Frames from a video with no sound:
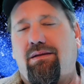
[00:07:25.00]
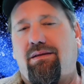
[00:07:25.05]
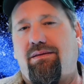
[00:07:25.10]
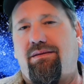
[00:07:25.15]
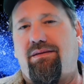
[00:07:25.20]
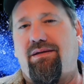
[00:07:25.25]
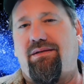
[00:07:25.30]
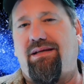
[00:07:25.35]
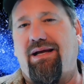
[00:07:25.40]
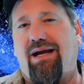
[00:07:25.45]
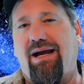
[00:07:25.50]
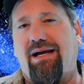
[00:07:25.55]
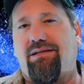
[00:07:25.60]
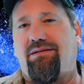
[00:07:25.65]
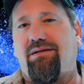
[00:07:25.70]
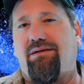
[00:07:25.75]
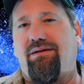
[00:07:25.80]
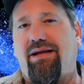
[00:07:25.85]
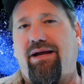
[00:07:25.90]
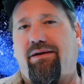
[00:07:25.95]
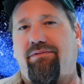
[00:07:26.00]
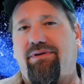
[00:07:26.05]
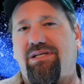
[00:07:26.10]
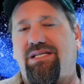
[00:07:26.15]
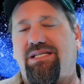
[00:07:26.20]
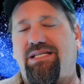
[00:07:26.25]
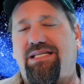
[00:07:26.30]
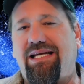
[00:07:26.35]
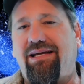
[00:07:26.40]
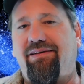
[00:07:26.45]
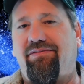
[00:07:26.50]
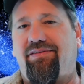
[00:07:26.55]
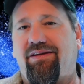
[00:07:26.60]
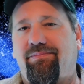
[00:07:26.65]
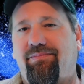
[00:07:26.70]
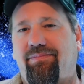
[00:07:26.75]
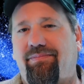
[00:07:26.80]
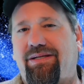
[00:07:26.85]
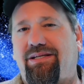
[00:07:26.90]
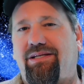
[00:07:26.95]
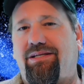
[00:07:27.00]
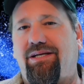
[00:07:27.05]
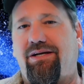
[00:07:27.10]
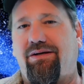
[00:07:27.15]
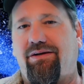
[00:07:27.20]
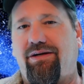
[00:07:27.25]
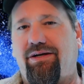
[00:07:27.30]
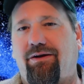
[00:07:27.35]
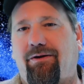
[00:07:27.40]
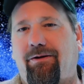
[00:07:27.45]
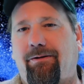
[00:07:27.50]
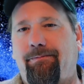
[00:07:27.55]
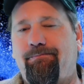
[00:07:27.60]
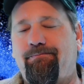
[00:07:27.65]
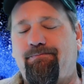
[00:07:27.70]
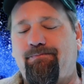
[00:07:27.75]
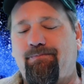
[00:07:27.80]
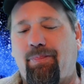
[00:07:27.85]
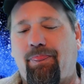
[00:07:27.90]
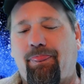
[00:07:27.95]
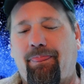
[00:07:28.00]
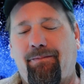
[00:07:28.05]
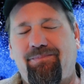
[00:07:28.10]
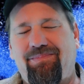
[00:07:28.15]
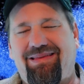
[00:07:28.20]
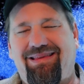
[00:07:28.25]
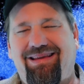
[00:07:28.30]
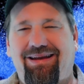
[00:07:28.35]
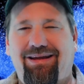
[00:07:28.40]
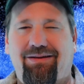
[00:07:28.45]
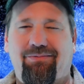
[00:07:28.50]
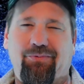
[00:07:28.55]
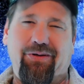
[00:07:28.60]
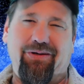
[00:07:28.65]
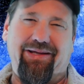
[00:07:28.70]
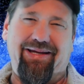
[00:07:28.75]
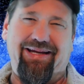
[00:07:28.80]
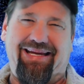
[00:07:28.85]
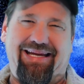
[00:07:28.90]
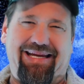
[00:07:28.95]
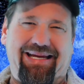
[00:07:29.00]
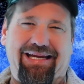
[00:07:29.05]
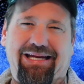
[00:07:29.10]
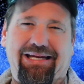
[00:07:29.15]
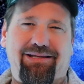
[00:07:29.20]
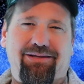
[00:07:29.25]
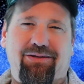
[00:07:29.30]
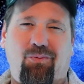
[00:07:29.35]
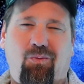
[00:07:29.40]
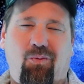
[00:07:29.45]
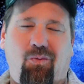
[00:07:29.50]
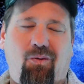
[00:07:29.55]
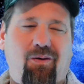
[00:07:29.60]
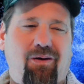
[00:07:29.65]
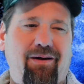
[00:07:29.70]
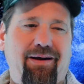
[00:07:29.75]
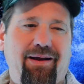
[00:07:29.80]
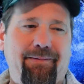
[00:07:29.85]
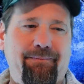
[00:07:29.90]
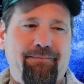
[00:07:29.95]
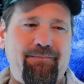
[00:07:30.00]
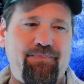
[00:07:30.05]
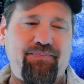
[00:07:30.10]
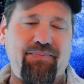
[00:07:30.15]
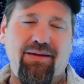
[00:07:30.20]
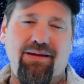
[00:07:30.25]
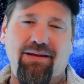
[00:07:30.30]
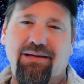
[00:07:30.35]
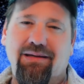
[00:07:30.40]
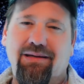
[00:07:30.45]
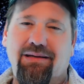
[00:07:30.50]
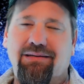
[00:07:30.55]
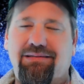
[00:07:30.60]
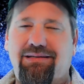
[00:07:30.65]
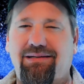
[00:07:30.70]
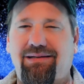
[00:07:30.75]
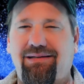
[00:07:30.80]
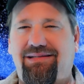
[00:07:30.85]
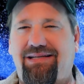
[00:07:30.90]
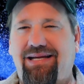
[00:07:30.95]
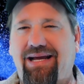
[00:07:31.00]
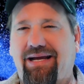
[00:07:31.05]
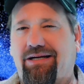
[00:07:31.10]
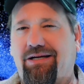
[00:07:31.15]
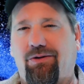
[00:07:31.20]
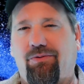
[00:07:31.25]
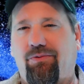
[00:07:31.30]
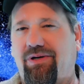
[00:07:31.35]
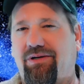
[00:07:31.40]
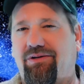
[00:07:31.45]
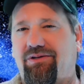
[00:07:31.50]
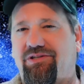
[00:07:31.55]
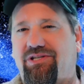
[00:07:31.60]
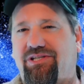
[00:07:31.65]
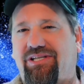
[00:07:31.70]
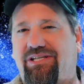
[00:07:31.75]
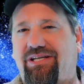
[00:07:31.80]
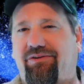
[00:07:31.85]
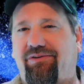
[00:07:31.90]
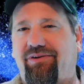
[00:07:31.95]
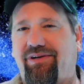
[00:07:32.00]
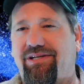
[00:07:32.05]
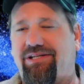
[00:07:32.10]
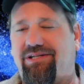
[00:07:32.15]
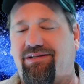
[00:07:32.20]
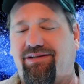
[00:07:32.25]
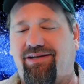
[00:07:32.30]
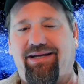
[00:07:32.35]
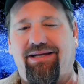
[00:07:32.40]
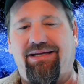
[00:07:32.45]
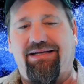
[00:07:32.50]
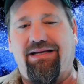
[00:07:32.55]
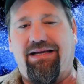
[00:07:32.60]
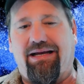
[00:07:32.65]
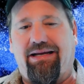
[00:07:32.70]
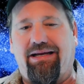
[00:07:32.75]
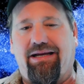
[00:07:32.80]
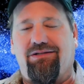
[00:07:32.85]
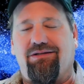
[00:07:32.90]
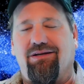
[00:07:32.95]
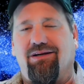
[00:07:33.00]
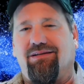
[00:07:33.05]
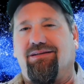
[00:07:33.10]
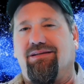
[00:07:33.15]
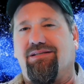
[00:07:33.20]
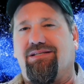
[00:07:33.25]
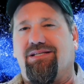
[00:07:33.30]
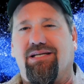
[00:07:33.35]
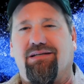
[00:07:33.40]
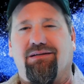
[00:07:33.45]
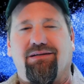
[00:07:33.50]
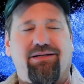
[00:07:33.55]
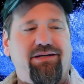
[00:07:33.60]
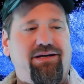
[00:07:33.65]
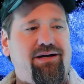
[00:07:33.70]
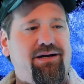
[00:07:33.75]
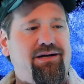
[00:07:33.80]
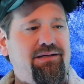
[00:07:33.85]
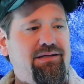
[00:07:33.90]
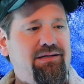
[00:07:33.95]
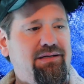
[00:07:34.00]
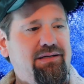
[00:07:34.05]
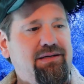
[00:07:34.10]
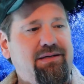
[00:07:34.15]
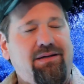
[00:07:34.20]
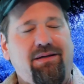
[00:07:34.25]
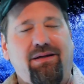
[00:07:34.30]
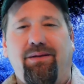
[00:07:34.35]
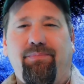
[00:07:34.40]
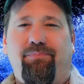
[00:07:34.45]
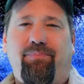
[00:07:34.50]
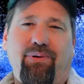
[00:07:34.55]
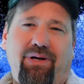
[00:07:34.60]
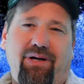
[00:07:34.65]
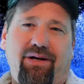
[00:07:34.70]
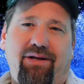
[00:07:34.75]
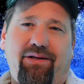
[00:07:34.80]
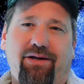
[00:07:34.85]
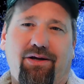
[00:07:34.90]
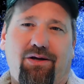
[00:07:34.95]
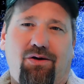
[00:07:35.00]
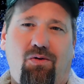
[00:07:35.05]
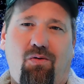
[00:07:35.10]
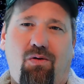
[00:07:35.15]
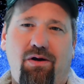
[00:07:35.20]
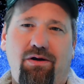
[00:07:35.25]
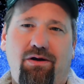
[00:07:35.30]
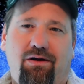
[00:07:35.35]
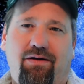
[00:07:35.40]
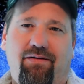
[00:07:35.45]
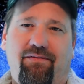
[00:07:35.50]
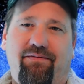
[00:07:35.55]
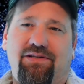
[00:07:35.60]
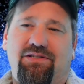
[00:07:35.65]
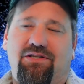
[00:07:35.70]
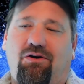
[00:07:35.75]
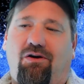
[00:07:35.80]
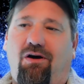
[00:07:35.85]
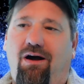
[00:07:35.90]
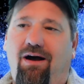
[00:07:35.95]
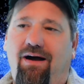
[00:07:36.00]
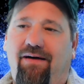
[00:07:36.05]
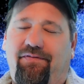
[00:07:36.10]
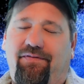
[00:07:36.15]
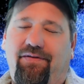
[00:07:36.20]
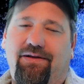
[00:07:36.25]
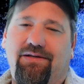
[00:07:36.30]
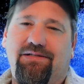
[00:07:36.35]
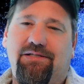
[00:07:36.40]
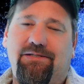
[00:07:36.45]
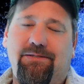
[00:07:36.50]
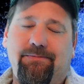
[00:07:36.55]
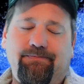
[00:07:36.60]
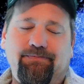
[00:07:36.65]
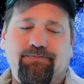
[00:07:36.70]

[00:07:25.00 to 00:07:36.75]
The doctor that received the material didn't really heed the warning, didn't take her real seriously, and he took the cylinder and put it in the corner of his office.